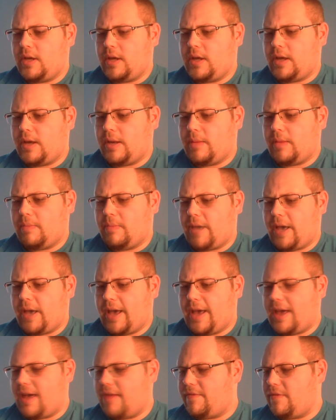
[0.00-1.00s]

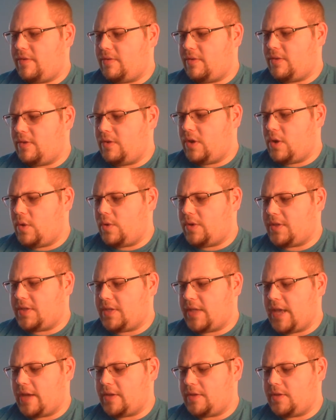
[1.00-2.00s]
I haven't
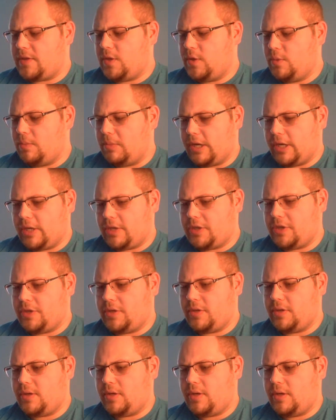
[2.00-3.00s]
noticed that too much.